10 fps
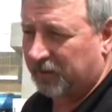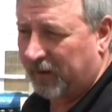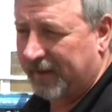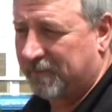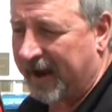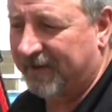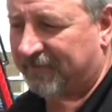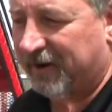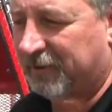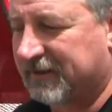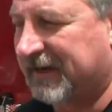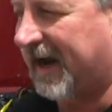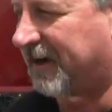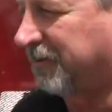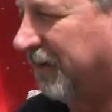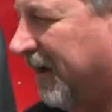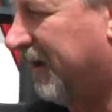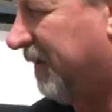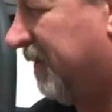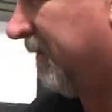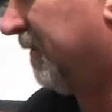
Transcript: The way the manifold is actuated